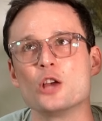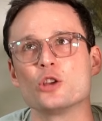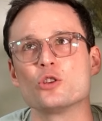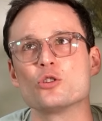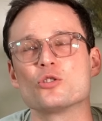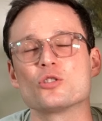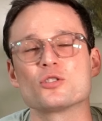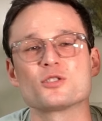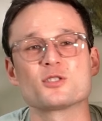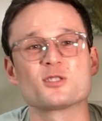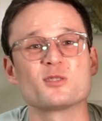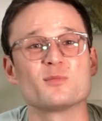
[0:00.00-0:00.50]
you're
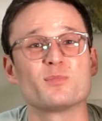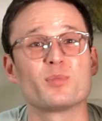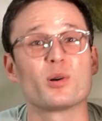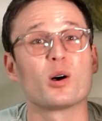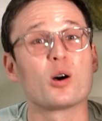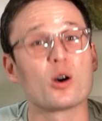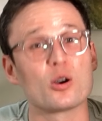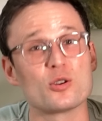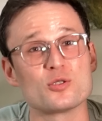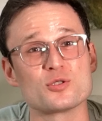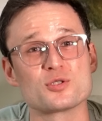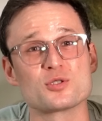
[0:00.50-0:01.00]
not
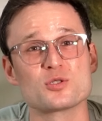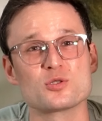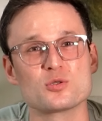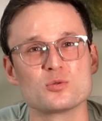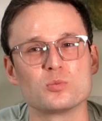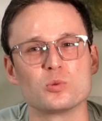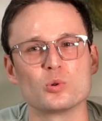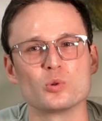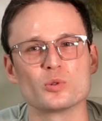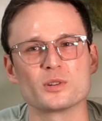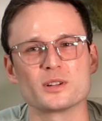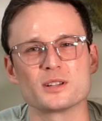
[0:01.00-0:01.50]
supposed to
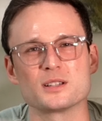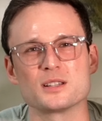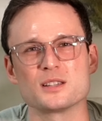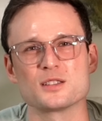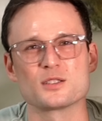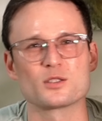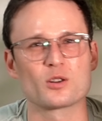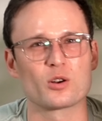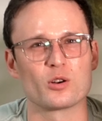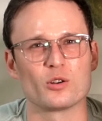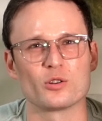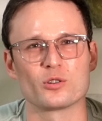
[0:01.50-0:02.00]
water
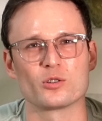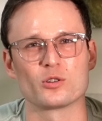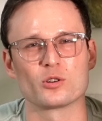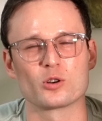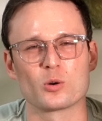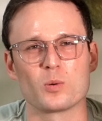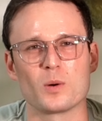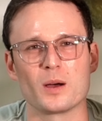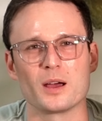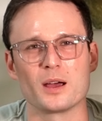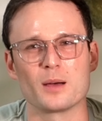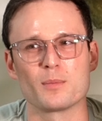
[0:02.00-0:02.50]
these coco
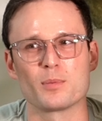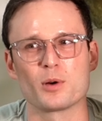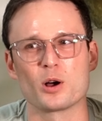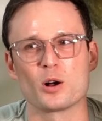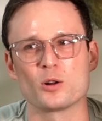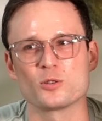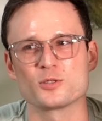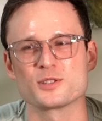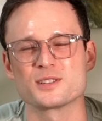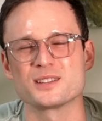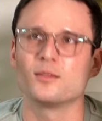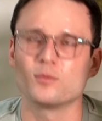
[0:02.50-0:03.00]
coir
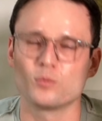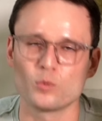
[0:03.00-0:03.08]
poles.